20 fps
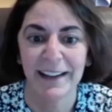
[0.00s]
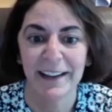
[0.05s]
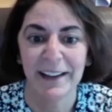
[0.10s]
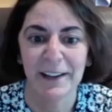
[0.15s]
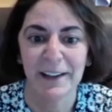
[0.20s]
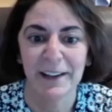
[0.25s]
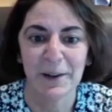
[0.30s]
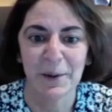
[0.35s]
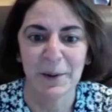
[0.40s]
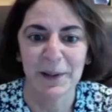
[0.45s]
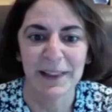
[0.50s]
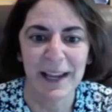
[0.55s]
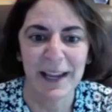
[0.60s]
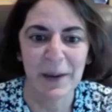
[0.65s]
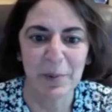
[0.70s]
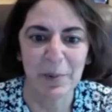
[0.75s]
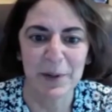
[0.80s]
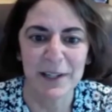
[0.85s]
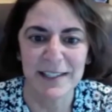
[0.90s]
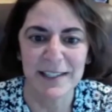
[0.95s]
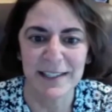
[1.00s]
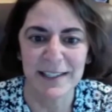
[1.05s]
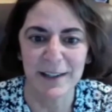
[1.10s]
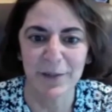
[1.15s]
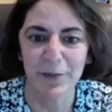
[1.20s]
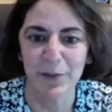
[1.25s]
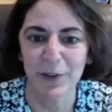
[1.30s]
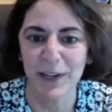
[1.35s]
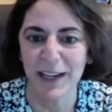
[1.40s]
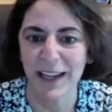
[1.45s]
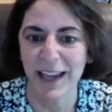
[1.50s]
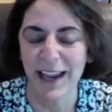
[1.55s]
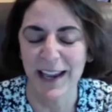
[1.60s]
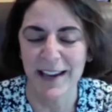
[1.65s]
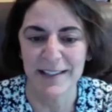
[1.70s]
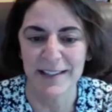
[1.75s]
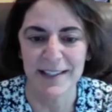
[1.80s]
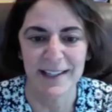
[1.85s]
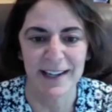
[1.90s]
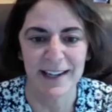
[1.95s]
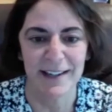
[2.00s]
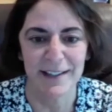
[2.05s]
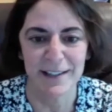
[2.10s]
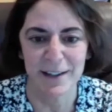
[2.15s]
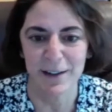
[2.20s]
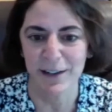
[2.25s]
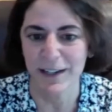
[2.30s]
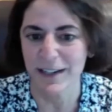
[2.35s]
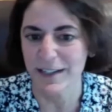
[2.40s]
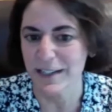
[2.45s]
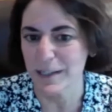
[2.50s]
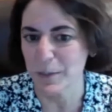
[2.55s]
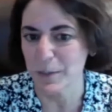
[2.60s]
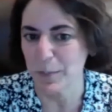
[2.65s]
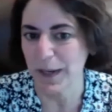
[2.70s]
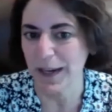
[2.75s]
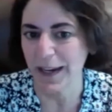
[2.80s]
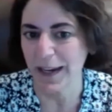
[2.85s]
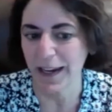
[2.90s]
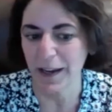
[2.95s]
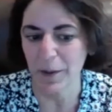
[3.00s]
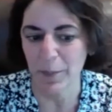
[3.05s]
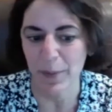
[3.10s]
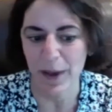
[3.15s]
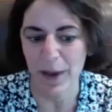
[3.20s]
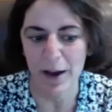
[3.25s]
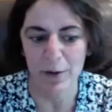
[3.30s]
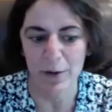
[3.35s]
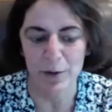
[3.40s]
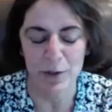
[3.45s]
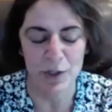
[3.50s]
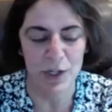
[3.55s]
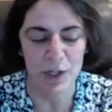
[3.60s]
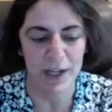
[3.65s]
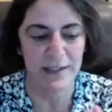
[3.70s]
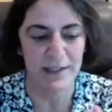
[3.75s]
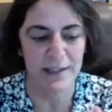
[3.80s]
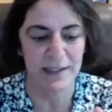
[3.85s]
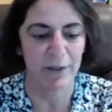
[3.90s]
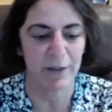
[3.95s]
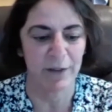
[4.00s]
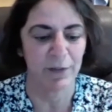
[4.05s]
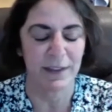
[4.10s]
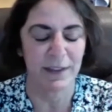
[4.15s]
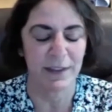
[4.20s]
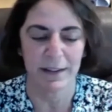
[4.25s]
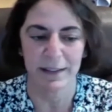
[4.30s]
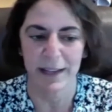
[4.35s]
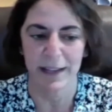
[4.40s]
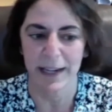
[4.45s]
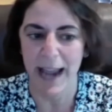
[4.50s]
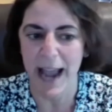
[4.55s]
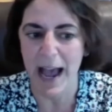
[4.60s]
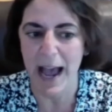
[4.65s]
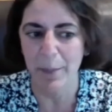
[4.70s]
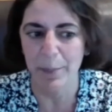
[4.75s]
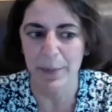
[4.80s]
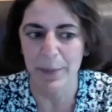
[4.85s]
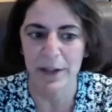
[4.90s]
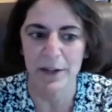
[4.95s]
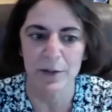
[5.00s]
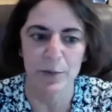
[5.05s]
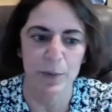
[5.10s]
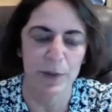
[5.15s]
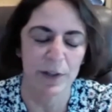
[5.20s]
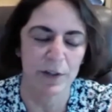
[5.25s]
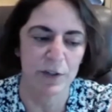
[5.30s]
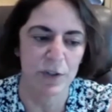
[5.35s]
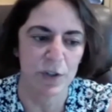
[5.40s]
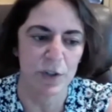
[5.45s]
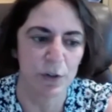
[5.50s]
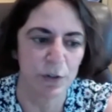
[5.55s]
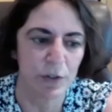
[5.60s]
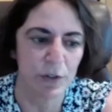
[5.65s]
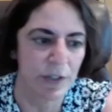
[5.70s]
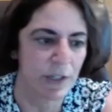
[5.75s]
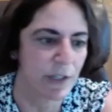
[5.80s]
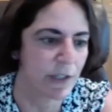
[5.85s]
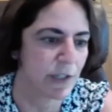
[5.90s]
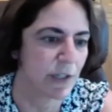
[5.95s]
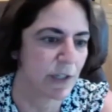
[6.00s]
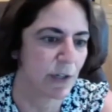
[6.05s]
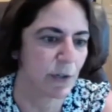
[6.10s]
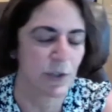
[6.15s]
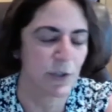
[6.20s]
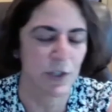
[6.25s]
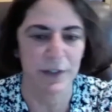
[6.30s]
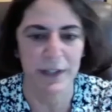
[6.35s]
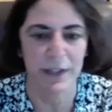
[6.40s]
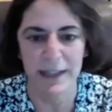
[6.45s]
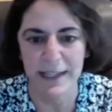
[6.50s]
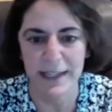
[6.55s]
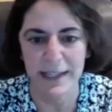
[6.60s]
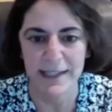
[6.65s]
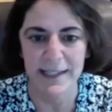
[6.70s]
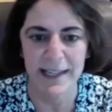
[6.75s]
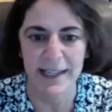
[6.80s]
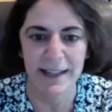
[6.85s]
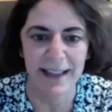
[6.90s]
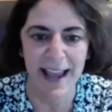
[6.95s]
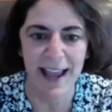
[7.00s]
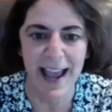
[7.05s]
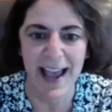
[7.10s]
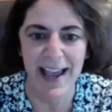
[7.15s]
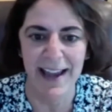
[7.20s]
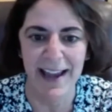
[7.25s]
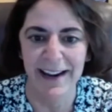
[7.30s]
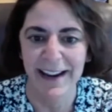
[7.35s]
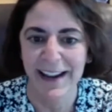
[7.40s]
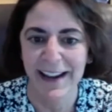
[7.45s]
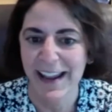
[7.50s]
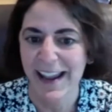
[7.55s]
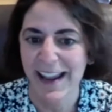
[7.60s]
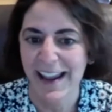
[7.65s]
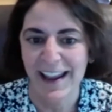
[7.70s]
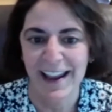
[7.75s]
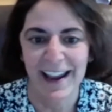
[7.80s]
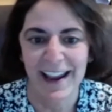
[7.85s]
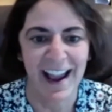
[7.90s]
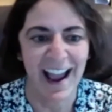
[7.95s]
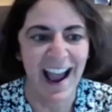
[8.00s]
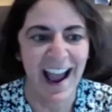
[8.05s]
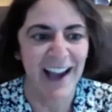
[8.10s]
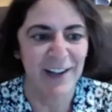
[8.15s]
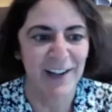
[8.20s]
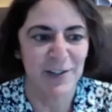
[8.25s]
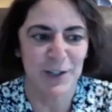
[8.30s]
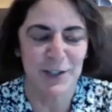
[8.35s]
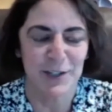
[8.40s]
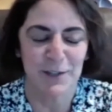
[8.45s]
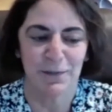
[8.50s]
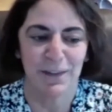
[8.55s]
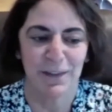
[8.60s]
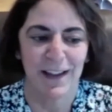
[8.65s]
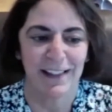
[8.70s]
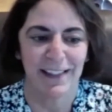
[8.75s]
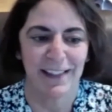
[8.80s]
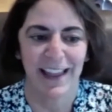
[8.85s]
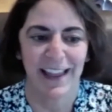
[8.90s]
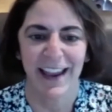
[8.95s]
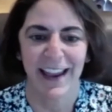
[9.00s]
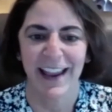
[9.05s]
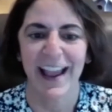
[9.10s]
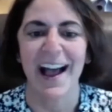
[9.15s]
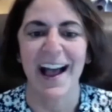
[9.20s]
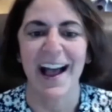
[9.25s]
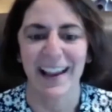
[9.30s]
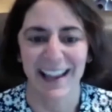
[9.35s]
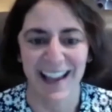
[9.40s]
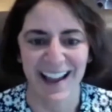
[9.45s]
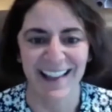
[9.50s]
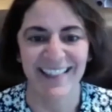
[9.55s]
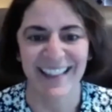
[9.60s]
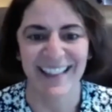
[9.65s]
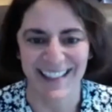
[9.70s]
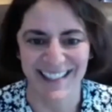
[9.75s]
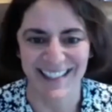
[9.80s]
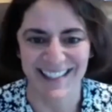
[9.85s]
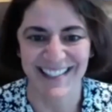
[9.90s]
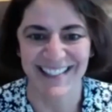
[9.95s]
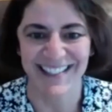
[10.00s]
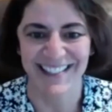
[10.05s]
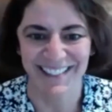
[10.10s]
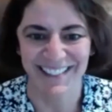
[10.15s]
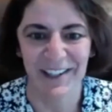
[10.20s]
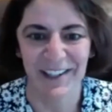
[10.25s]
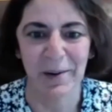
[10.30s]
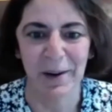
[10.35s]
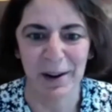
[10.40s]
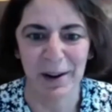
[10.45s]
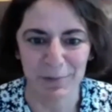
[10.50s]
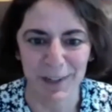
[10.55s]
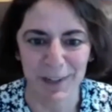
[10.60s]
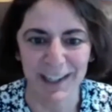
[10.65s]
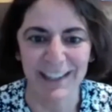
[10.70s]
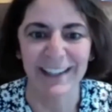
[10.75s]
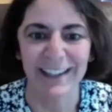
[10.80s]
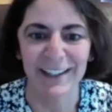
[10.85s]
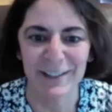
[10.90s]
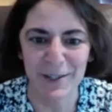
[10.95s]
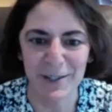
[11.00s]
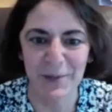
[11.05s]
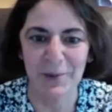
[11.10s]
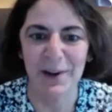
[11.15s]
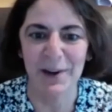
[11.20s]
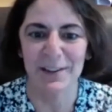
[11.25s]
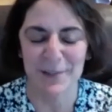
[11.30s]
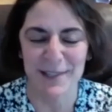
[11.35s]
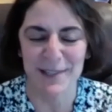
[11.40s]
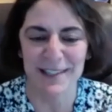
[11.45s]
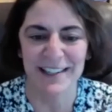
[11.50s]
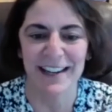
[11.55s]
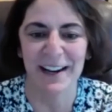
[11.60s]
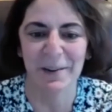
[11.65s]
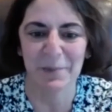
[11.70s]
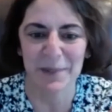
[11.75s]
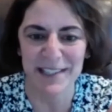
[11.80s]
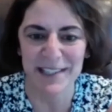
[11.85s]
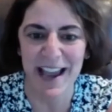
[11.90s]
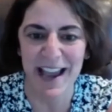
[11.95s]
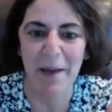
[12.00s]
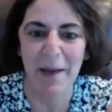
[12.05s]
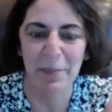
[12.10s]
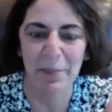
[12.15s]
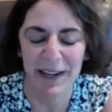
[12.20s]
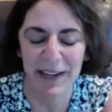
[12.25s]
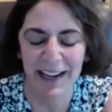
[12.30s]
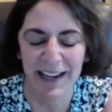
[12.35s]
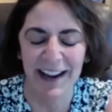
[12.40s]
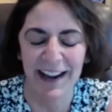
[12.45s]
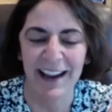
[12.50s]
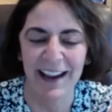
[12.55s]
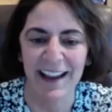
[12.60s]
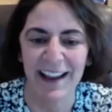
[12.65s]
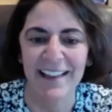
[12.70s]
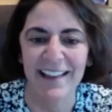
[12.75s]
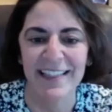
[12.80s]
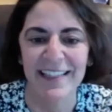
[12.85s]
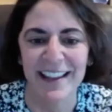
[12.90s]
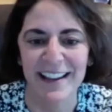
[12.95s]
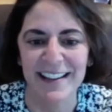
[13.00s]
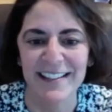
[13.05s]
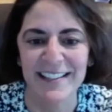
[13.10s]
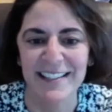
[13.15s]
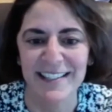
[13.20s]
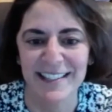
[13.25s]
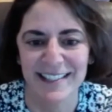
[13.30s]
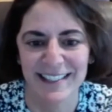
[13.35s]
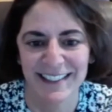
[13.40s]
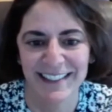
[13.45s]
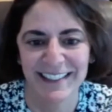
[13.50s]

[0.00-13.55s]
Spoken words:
a labor and delivery case. And I started speaking about just everything that happened with a shoulder dystocia and this and that. I just felt like I got this, I really do understand what's happening and I got this.